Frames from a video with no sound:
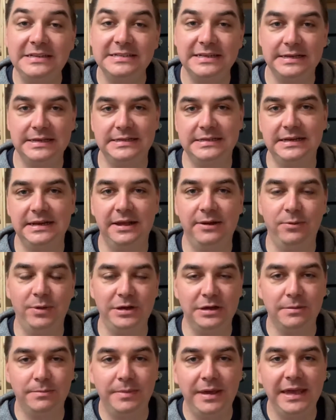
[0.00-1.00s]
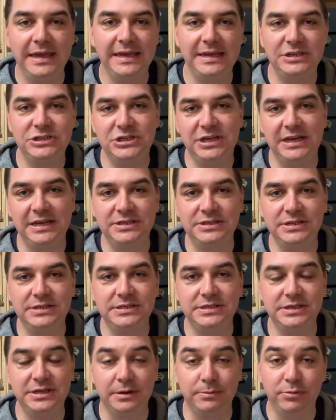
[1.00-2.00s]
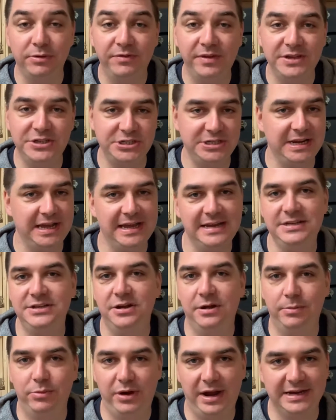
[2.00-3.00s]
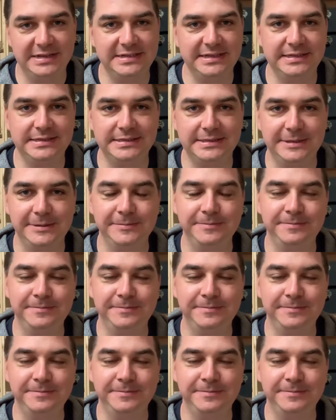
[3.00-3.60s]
to consider when you're making changes to your provision and your practice.